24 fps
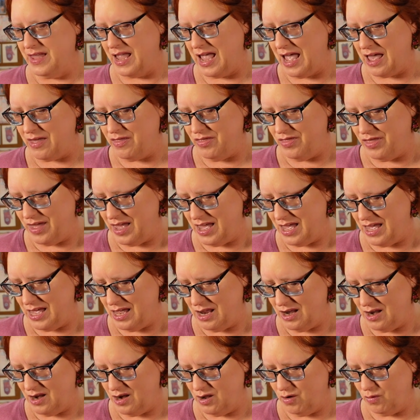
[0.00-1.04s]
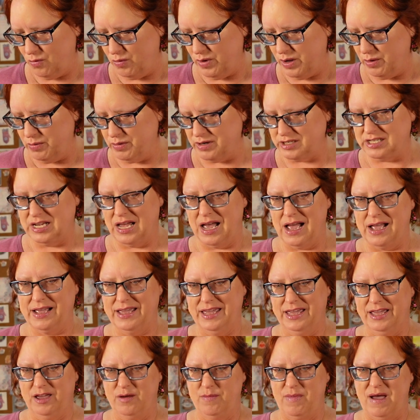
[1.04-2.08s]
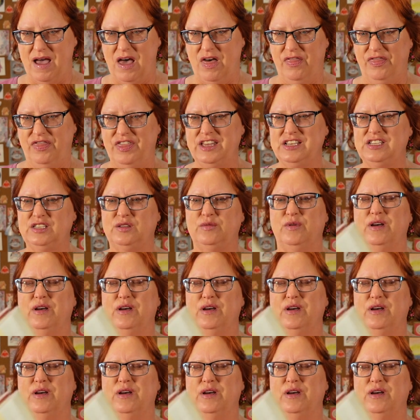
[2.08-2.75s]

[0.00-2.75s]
And then we were talking about this